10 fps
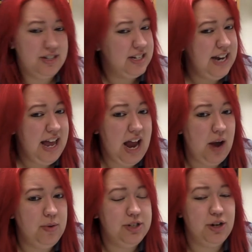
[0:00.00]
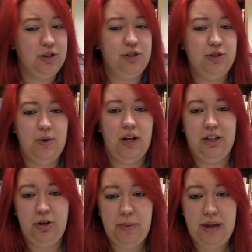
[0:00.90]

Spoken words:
today I would talk to you a little bit